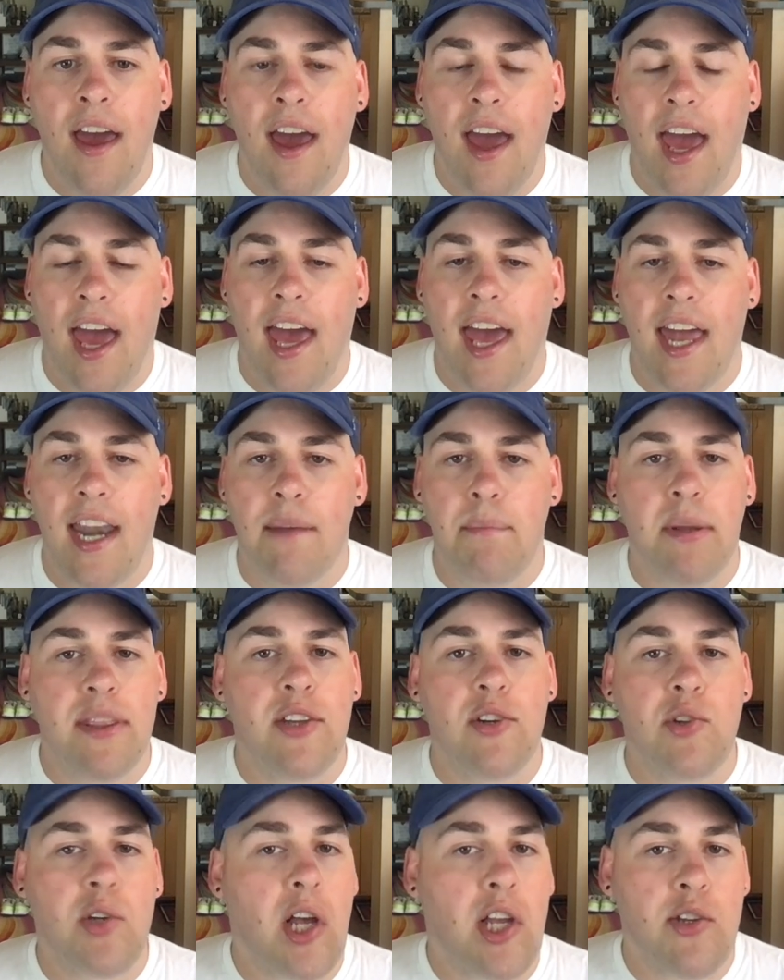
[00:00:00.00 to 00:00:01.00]
But
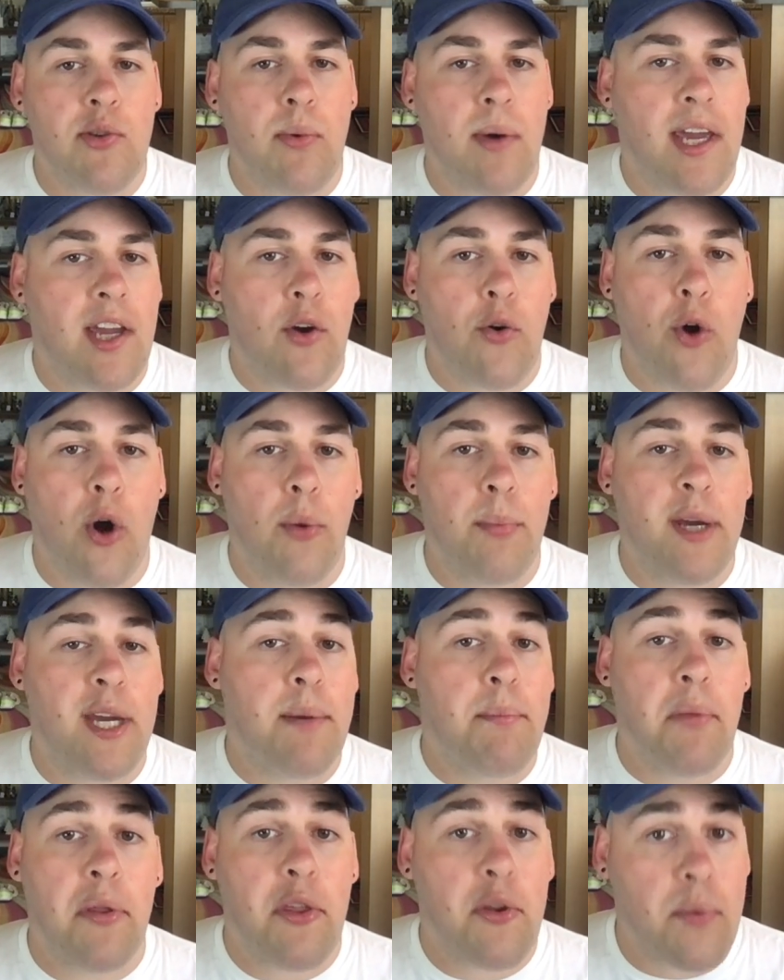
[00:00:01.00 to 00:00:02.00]
there's also a
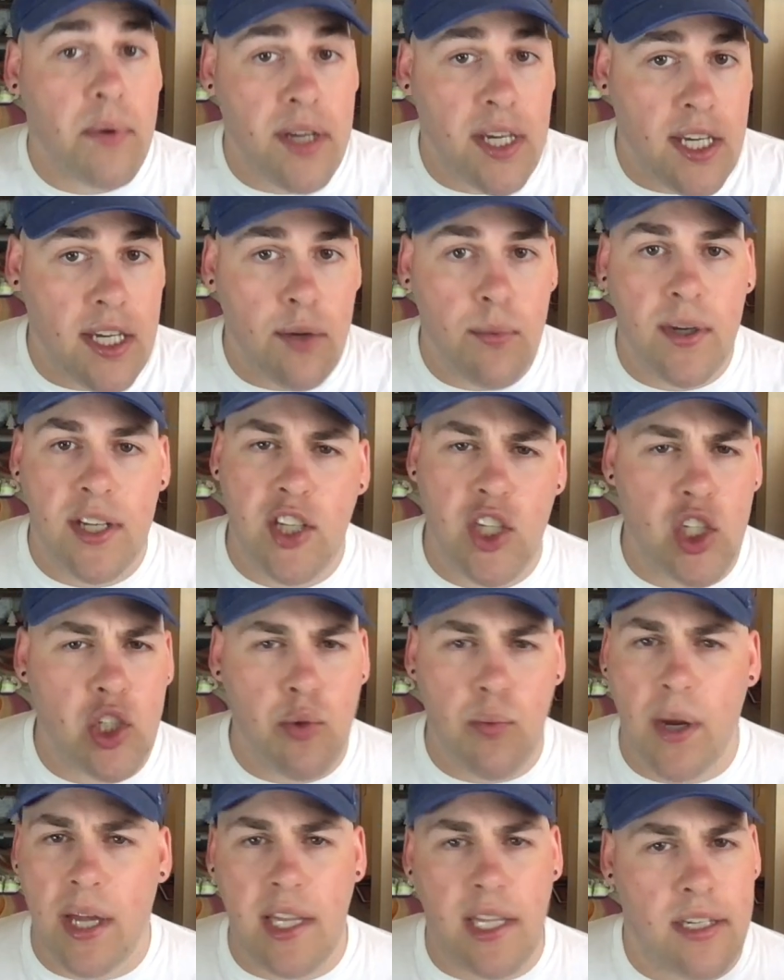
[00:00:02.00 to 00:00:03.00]
chromium 3, which
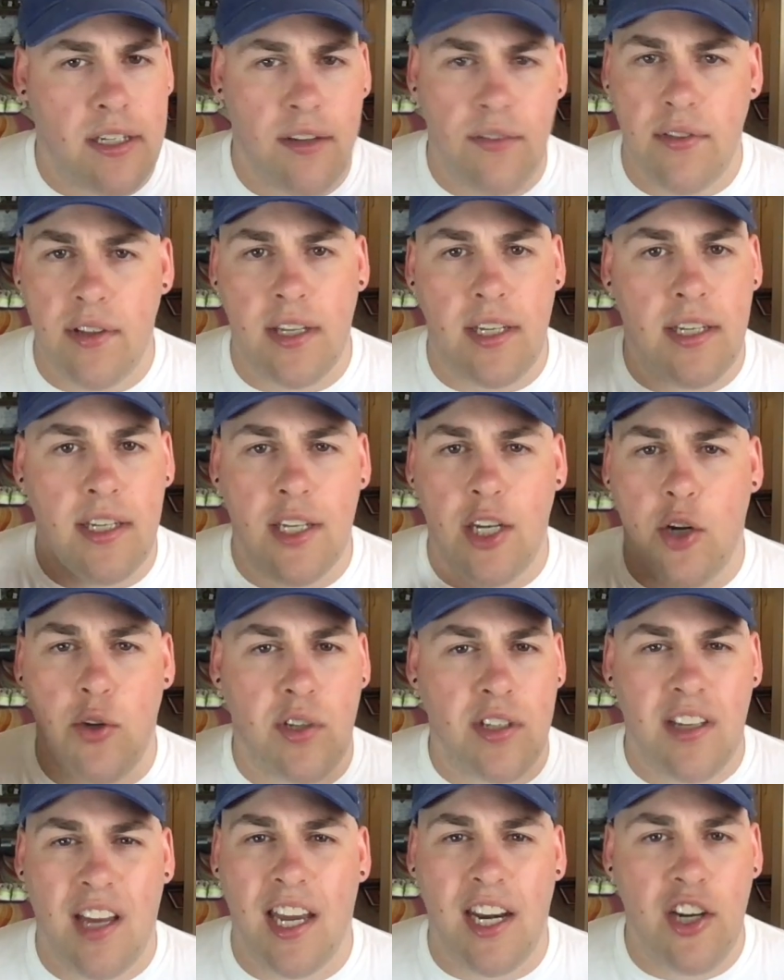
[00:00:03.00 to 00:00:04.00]
is relatively,
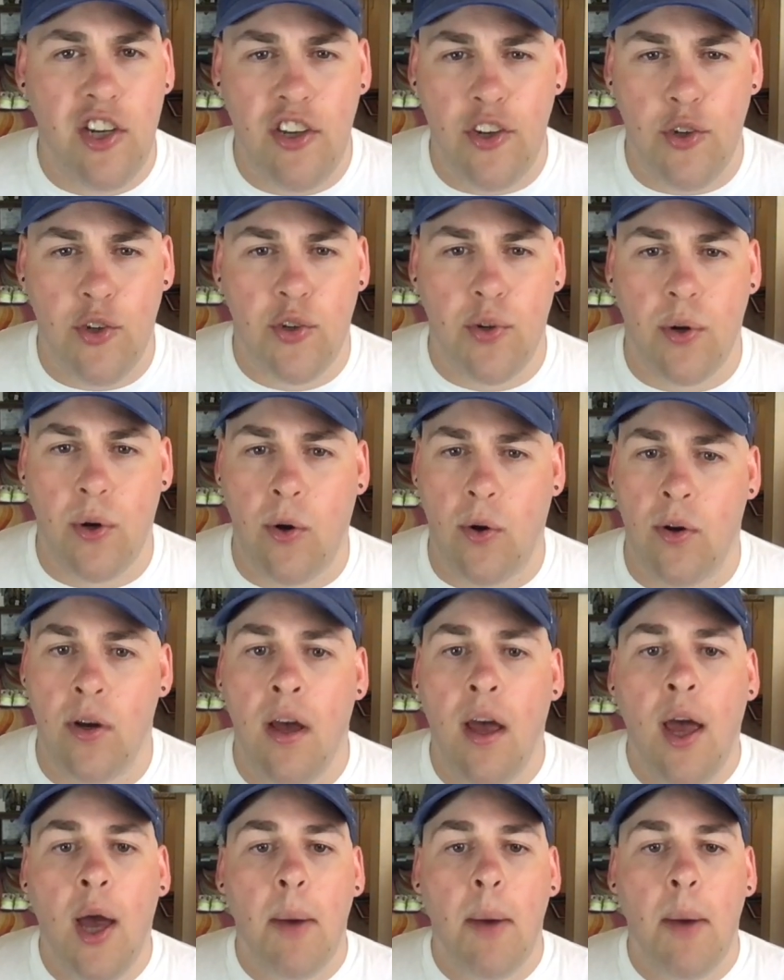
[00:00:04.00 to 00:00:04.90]
just kind of neutral.